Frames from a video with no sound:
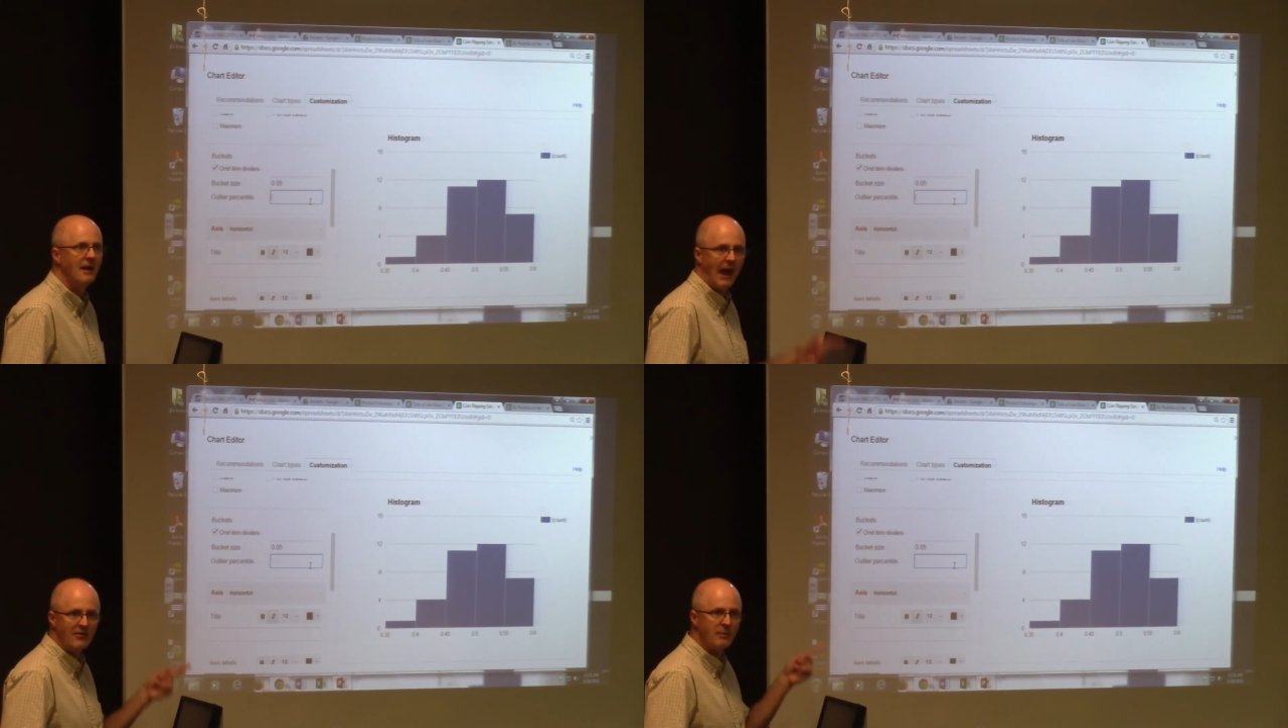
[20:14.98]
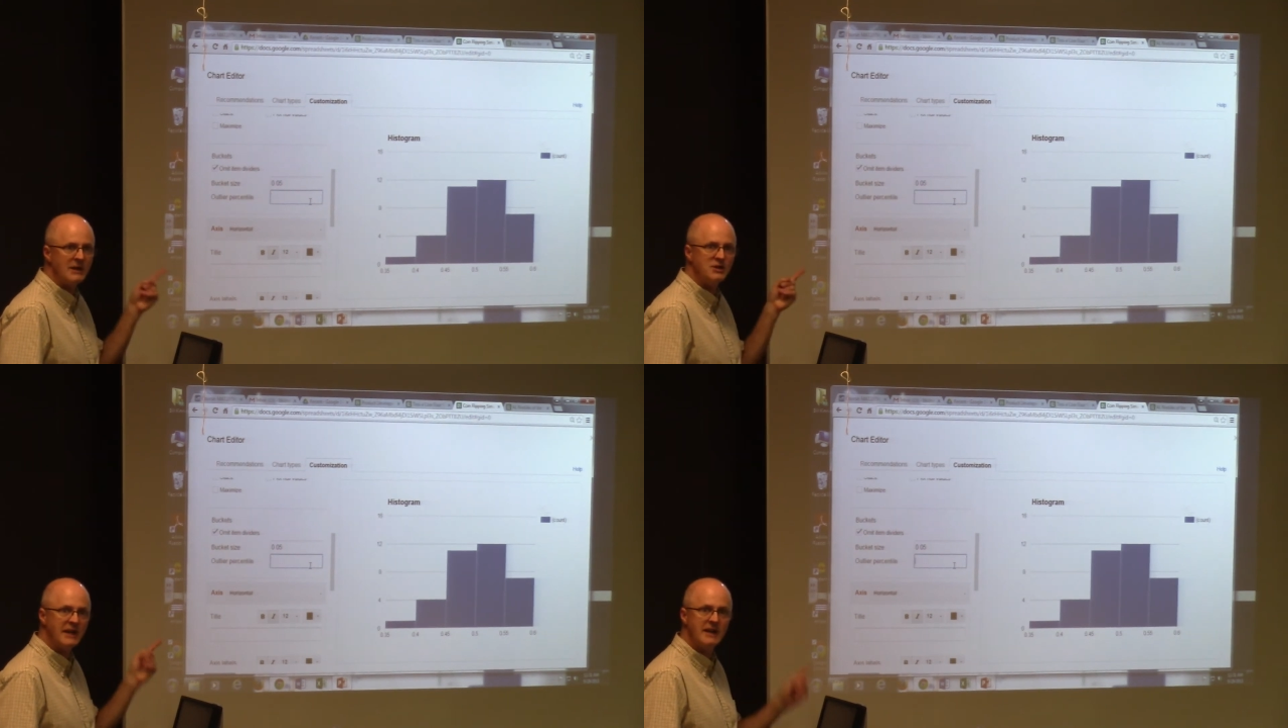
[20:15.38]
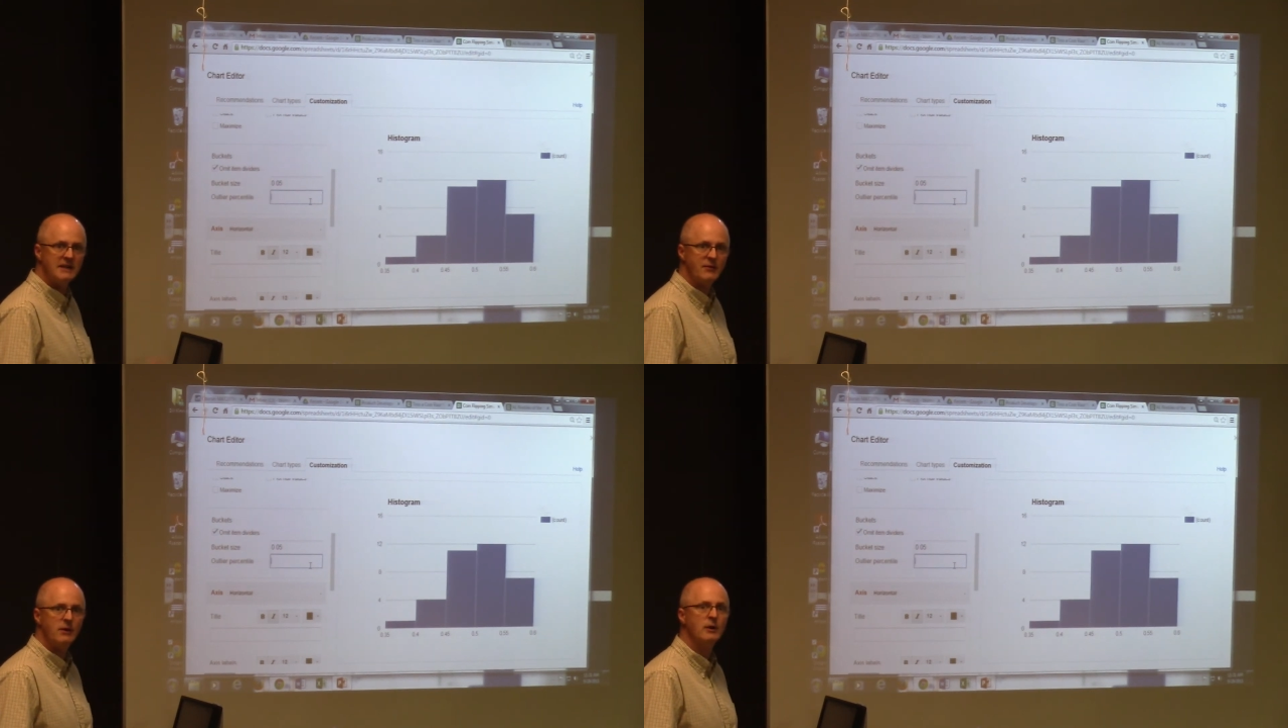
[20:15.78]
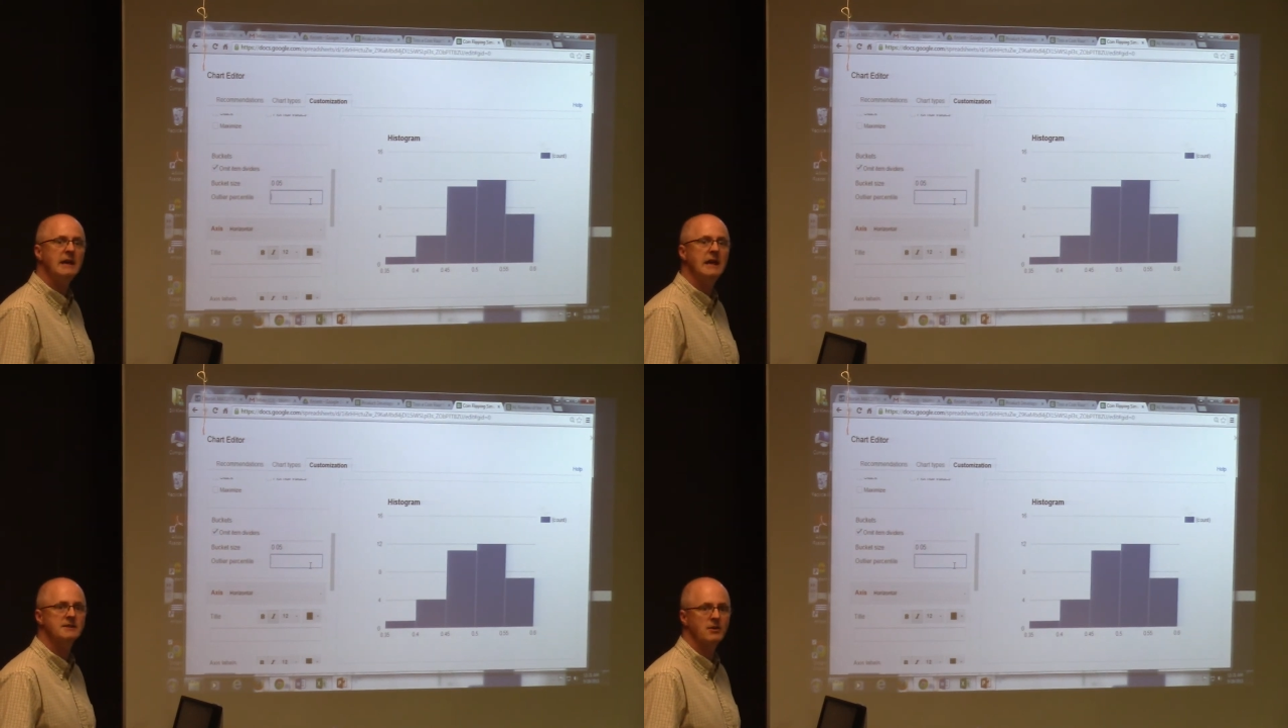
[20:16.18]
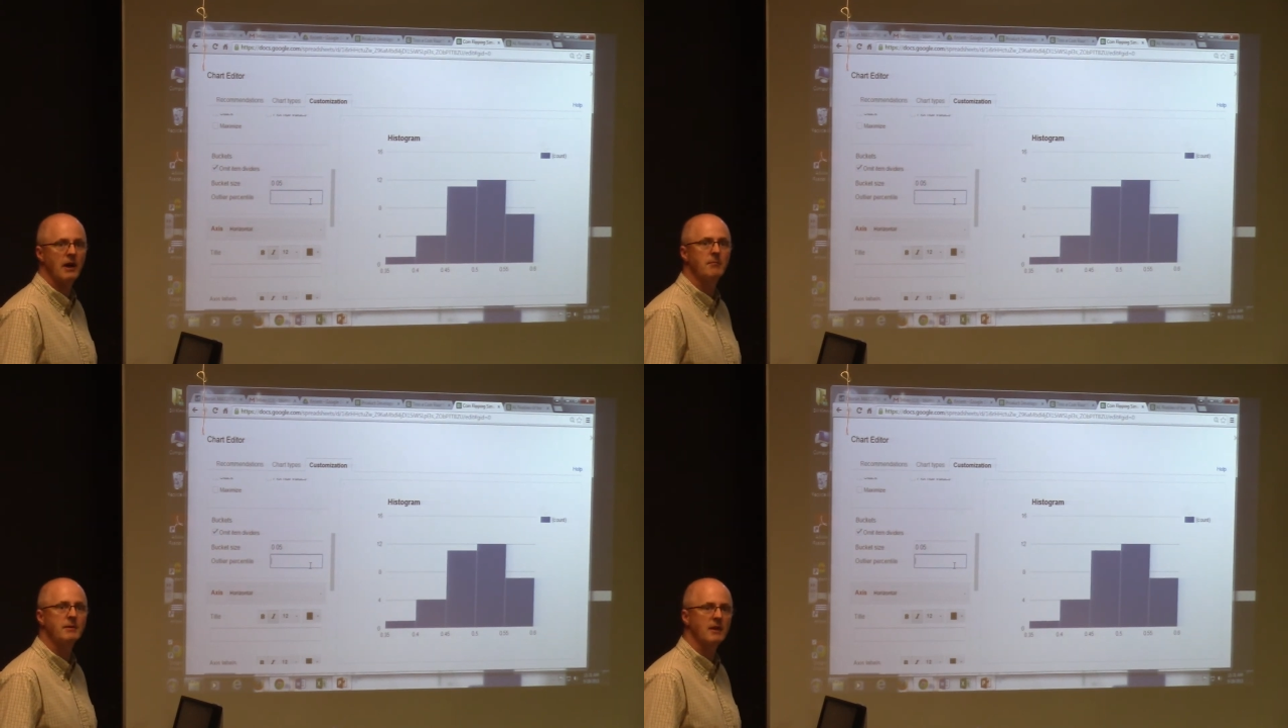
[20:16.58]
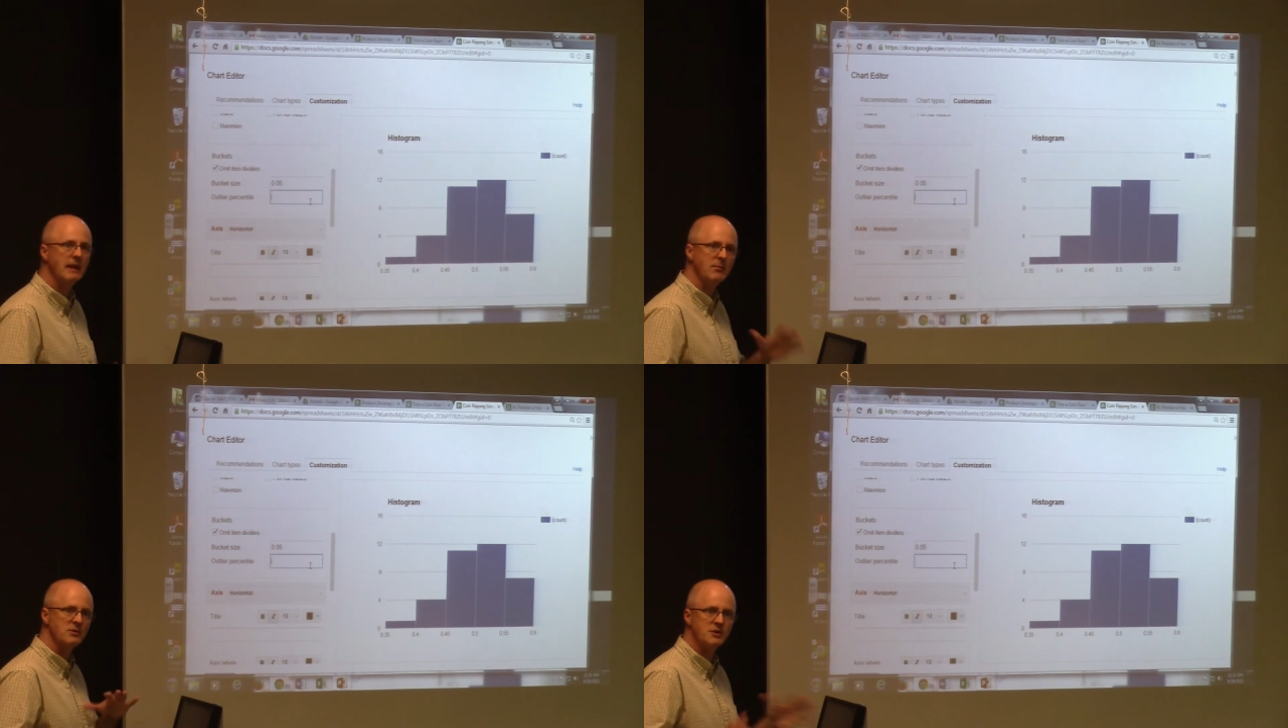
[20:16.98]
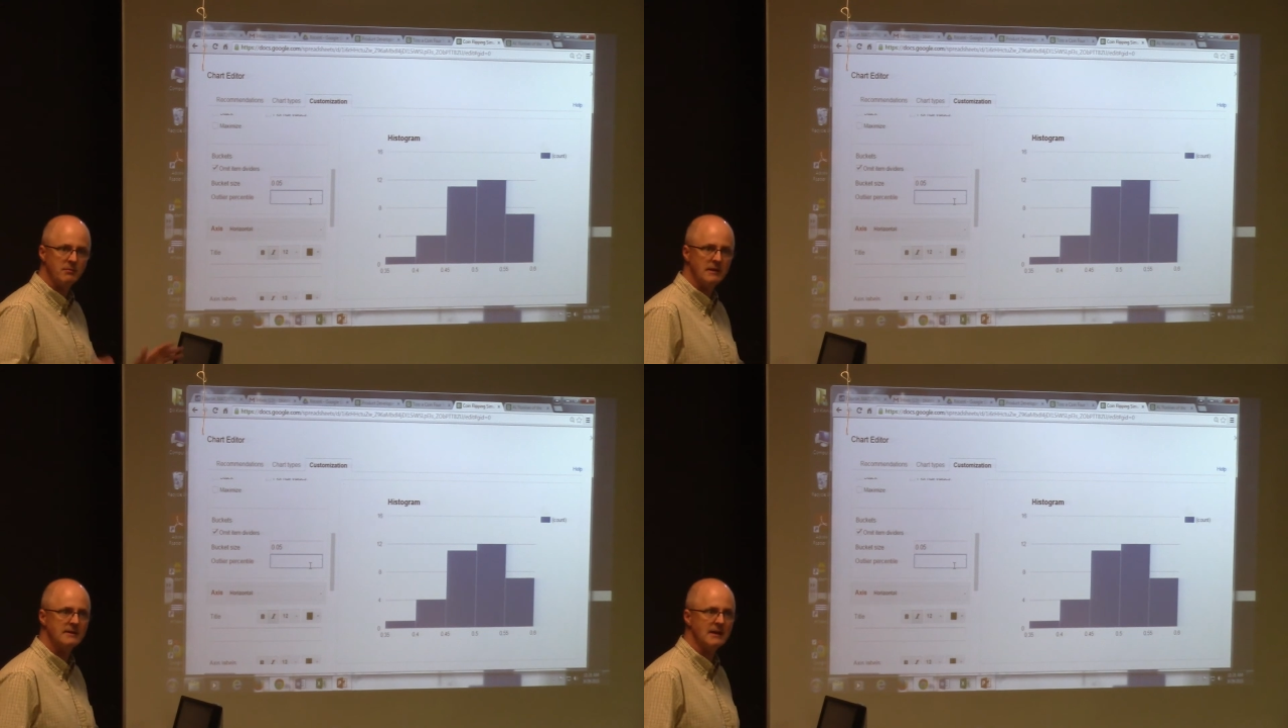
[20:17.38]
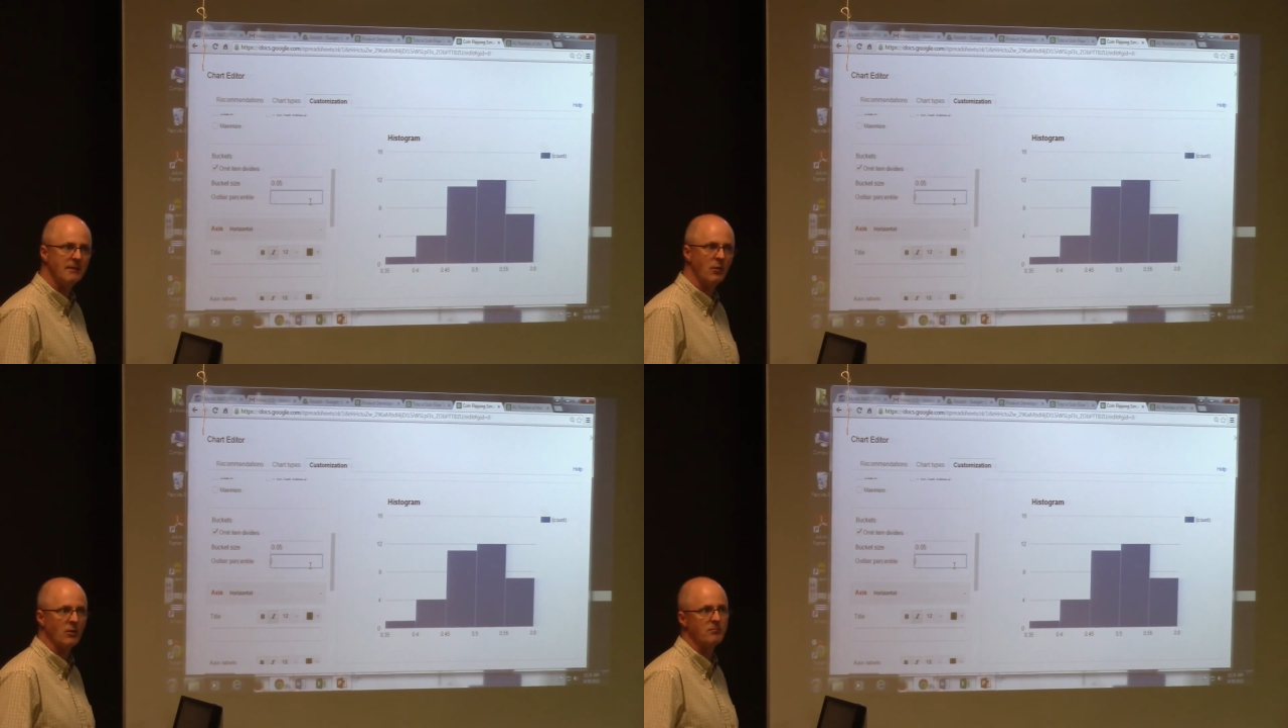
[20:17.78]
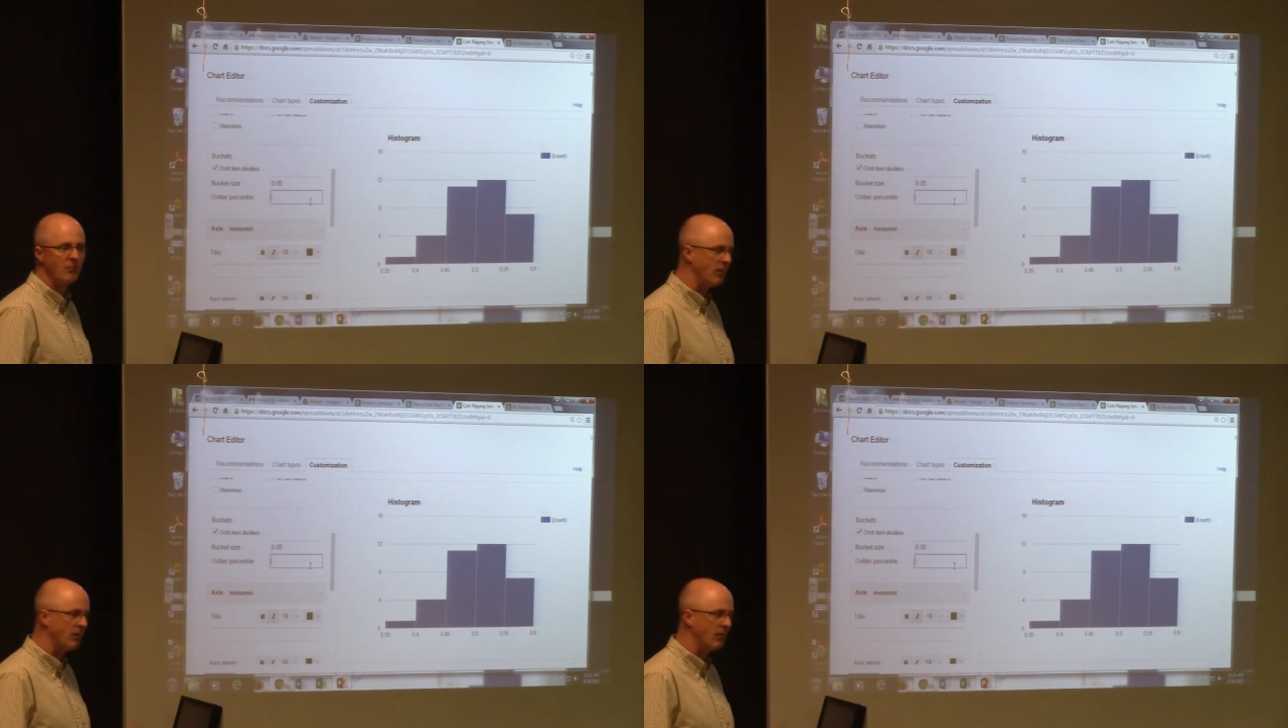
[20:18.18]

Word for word: Everybody should get a different looking histogram, but the labels should be the same, well,